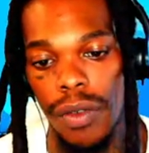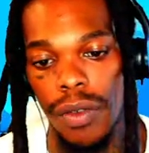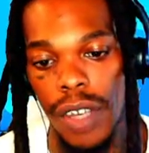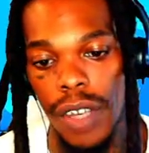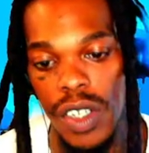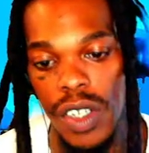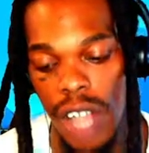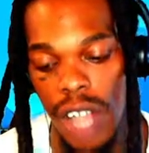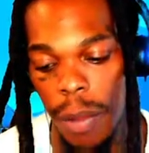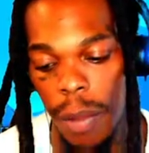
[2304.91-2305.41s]
It's
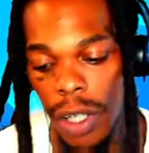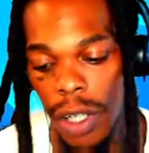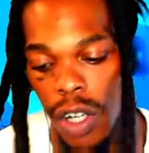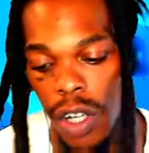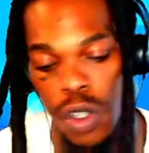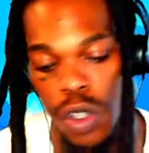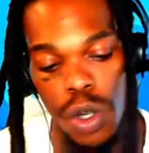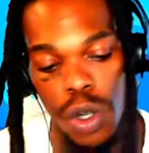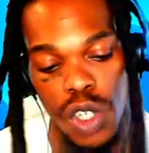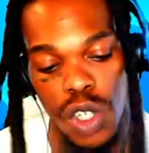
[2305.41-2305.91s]
not because
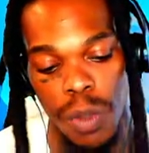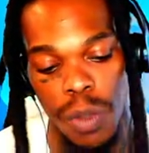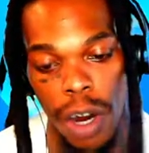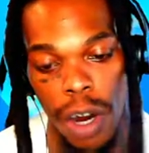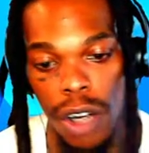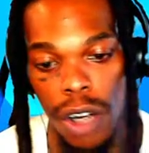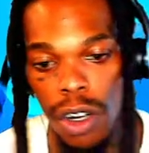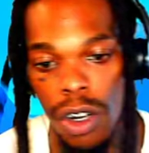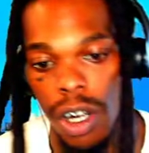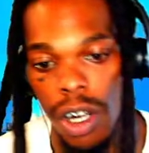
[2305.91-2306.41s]
you're
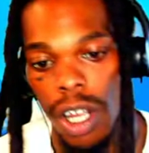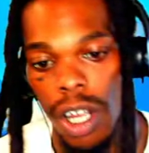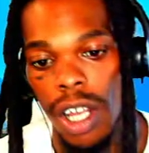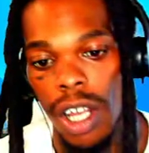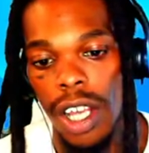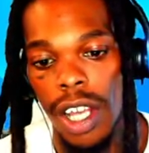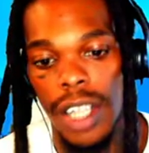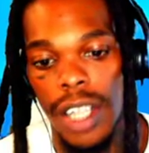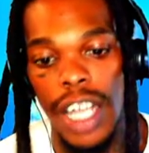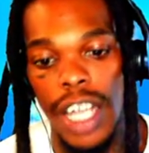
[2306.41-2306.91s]
smarter
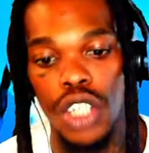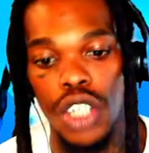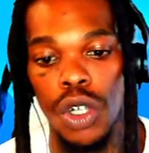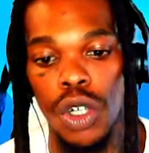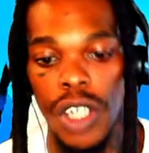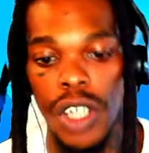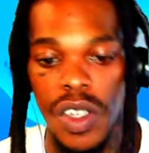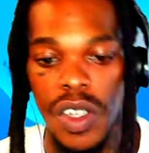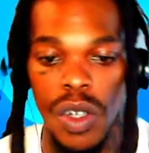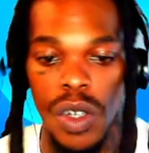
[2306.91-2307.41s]
that you're
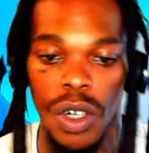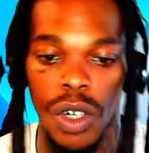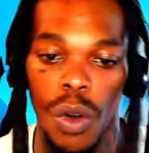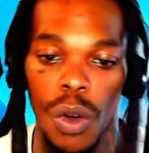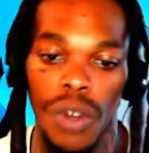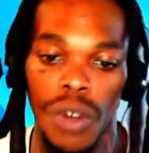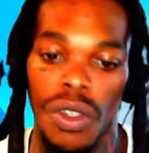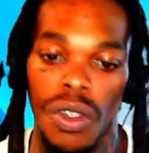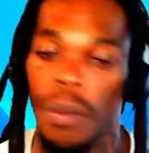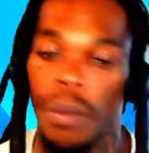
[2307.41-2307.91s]
necessarily going
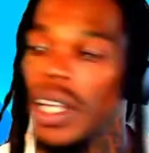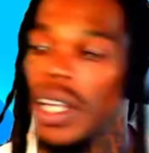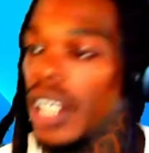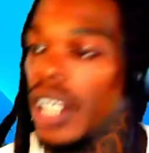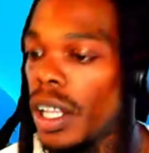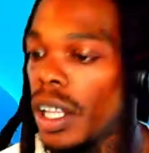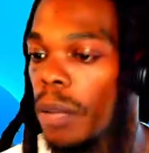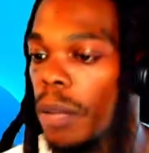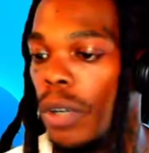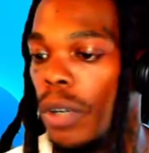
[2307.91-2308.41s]
to make
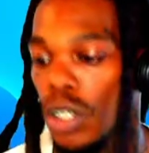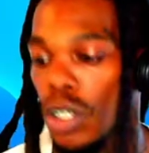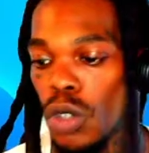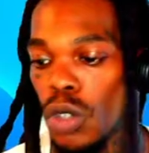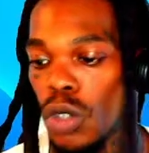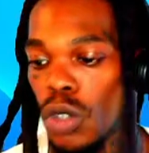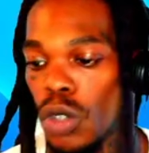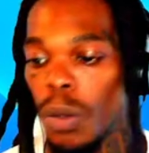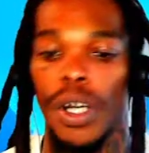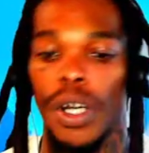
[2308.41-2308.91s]
it, but you
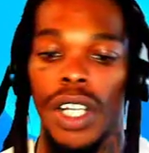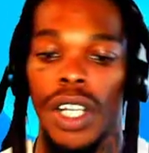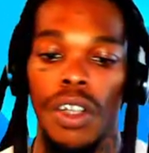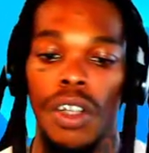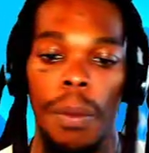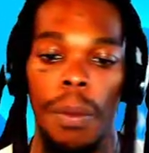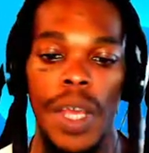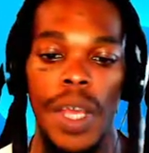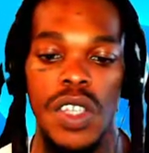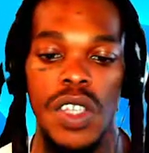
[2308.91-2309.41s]
putting the
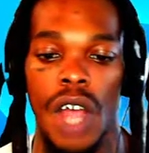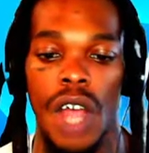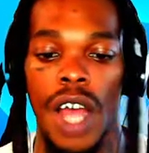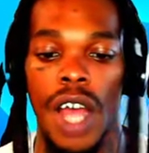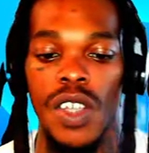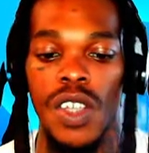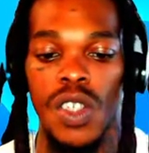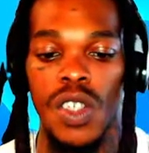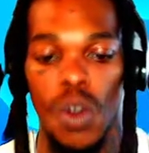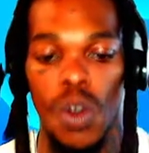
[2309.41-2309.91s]
best
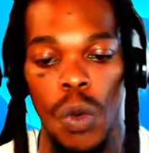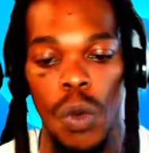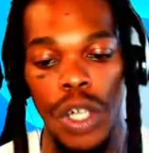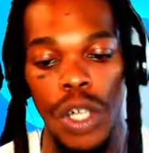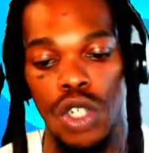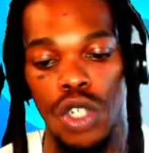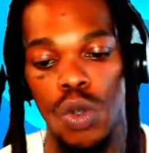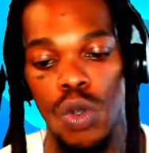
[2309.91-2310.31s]
odds with you.